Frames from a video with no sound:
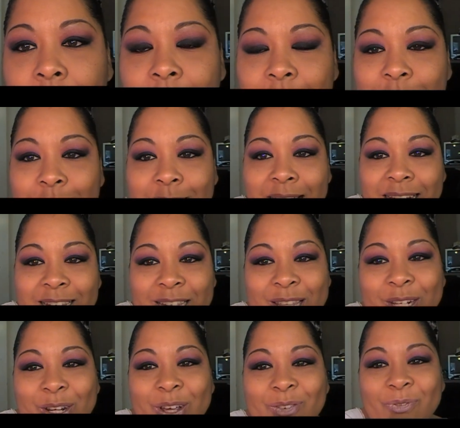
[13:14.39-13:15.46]
So that's the
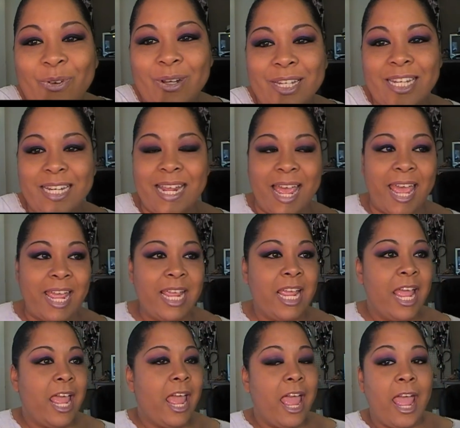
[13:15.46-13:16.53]
look for today.
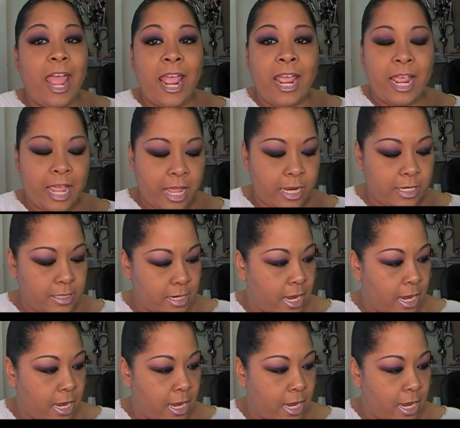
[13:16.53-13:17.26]
And